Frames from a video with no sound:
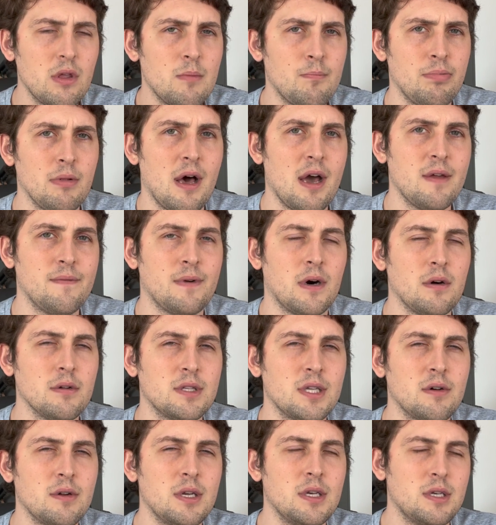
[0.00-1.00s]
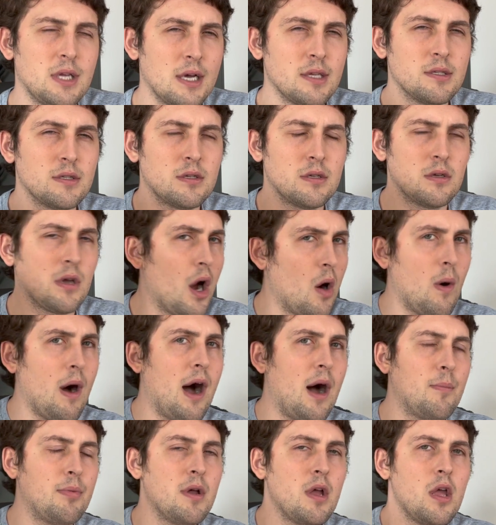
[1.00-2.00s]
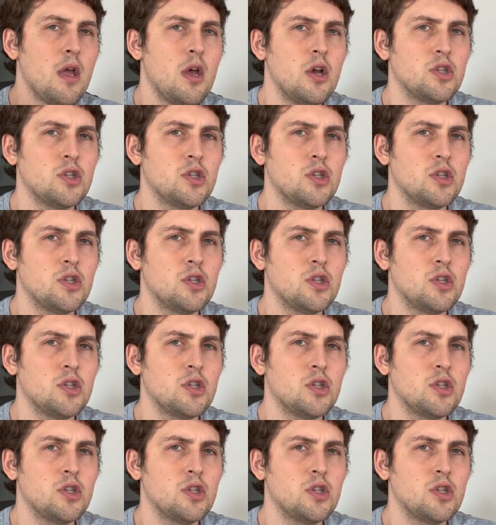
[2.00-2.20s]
implied volatility does go up.